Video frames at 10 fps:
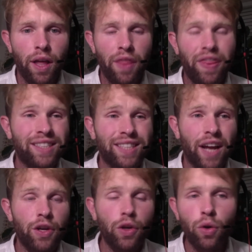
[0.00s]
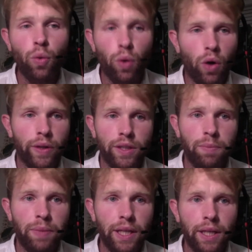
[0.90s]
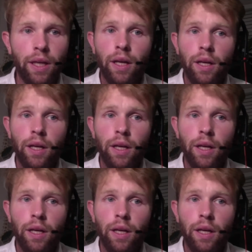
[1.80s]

things that I knew were going to be